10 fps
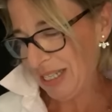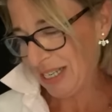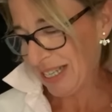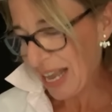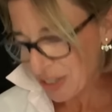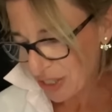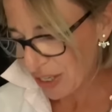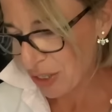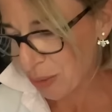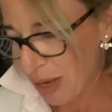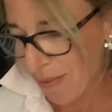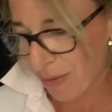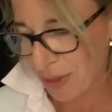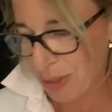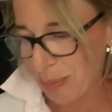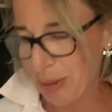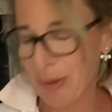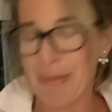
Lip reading: because actually I just want everyone to be all